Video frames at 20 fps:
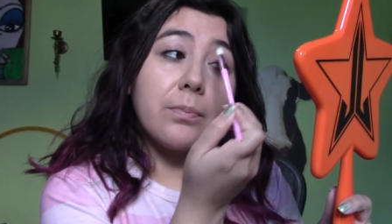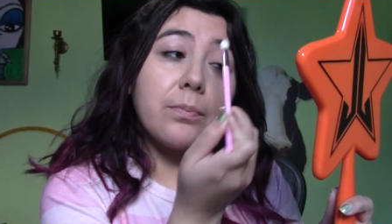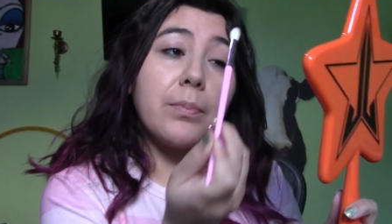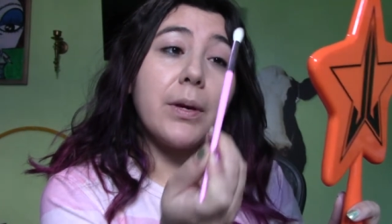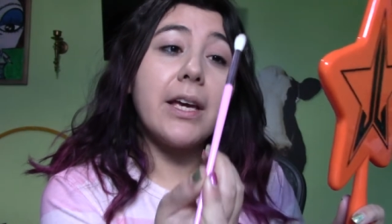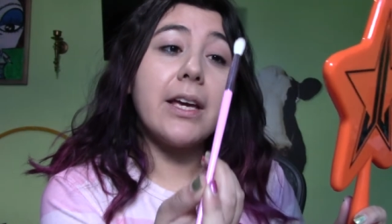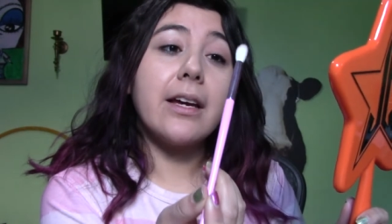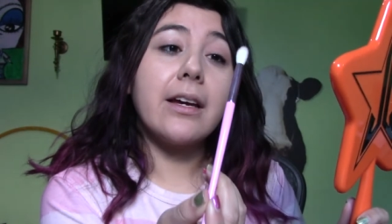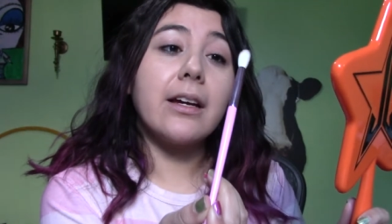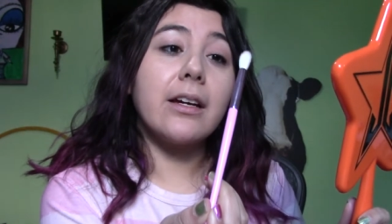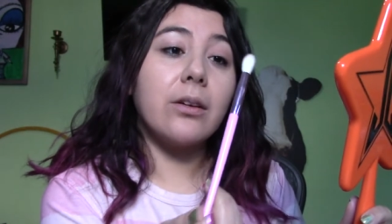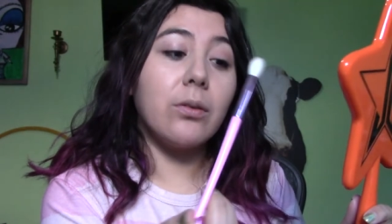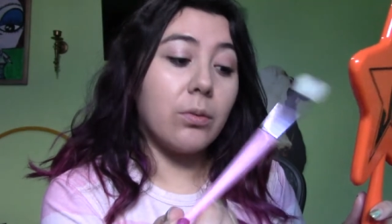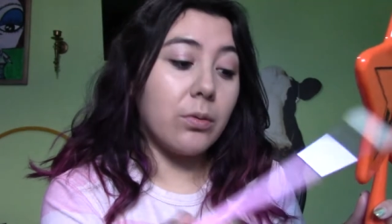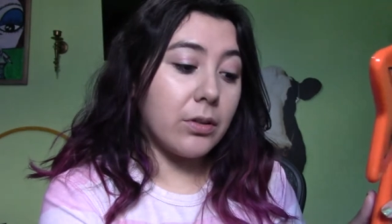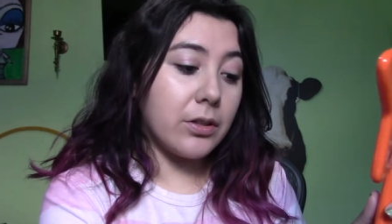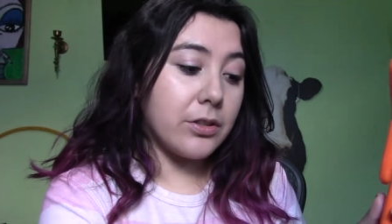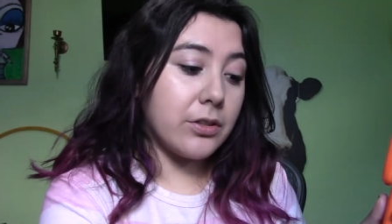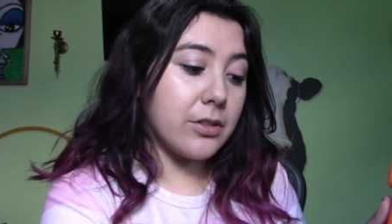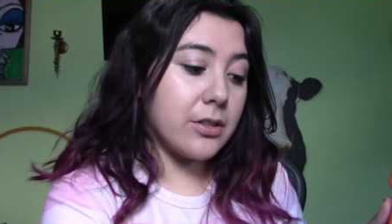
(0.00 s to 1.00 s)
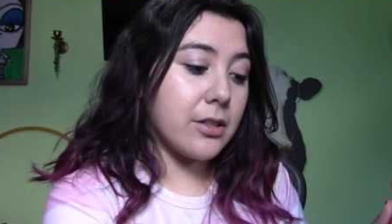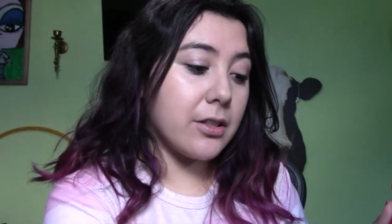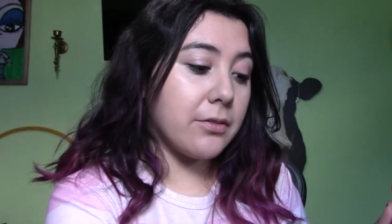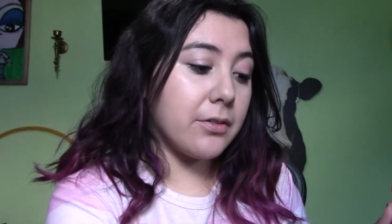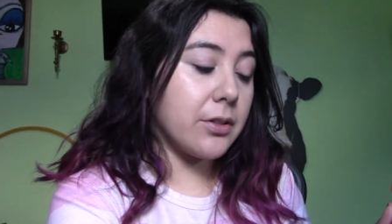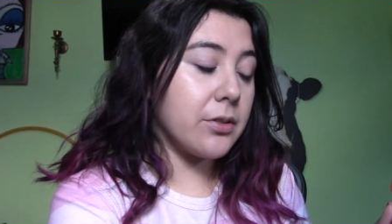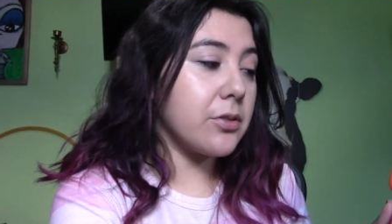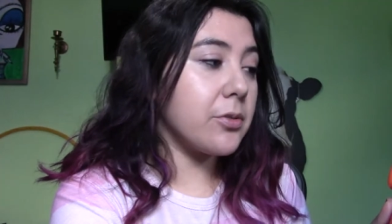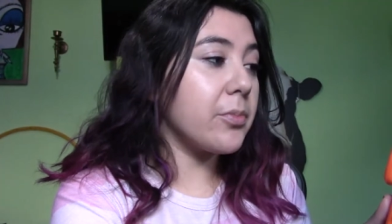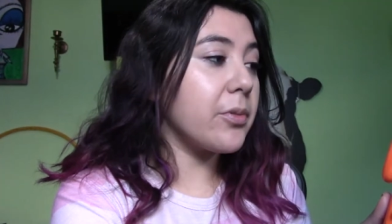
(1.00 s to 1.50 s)
pink and oranges I've
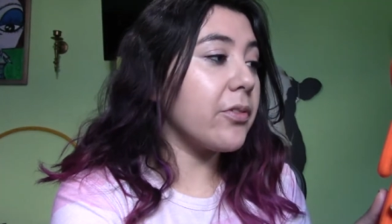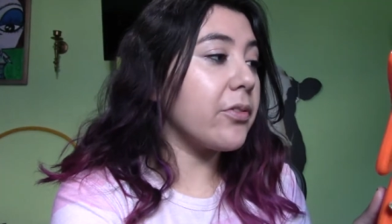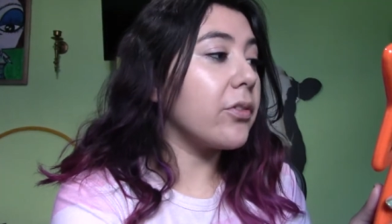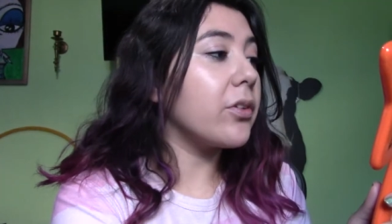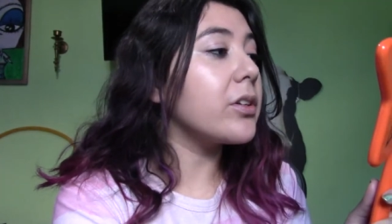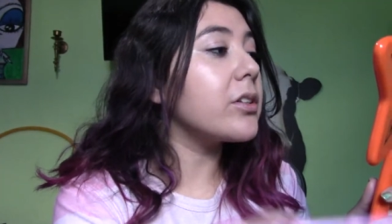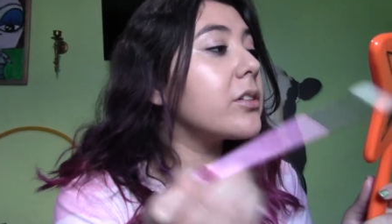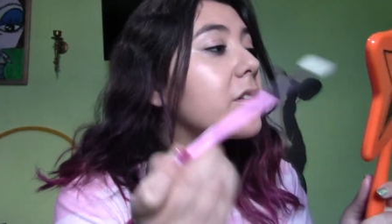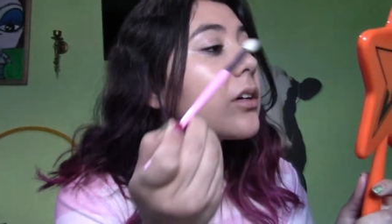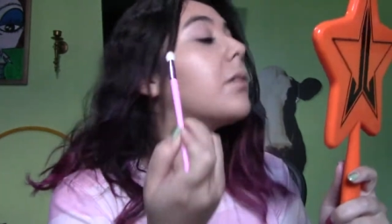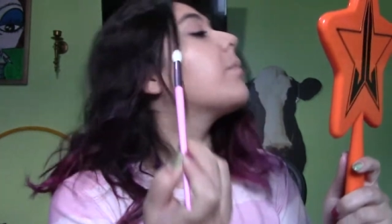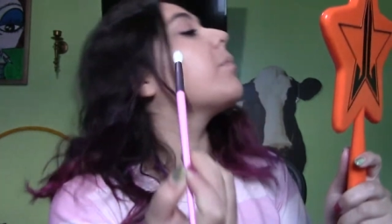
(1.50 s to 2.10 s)
used before.